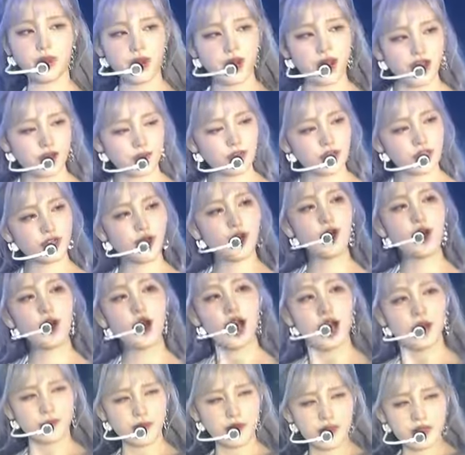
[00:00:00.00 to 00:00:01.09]
Liz caused a
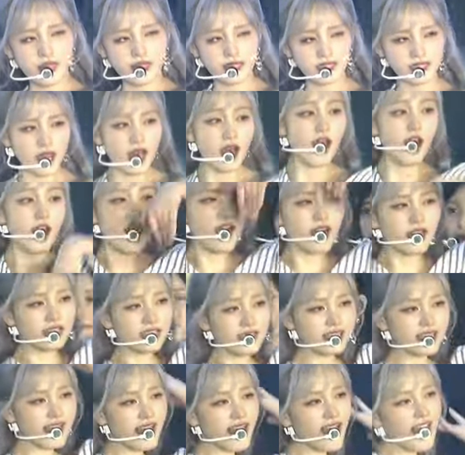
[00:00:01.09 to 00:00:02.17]
stir while touring in the
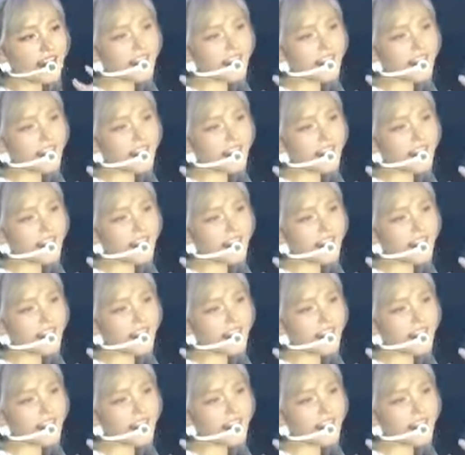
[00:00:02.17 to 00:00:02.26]
US.